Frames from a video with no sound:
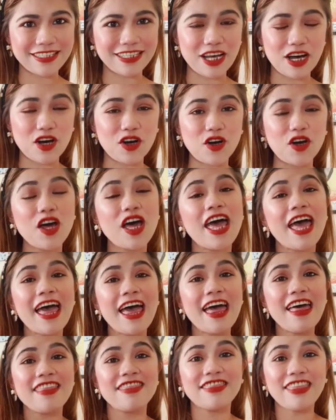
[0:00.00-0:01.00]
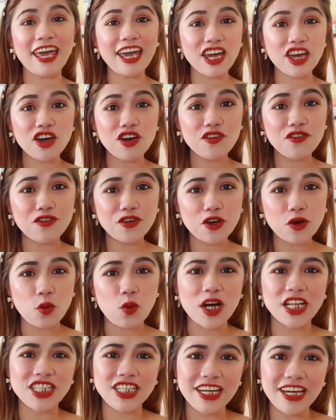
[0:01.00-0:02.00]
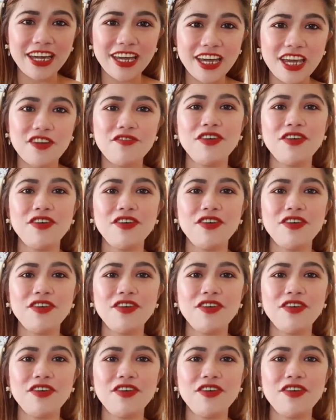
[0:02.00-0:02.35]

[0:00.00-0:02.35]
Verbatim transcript: So, thank you for watching.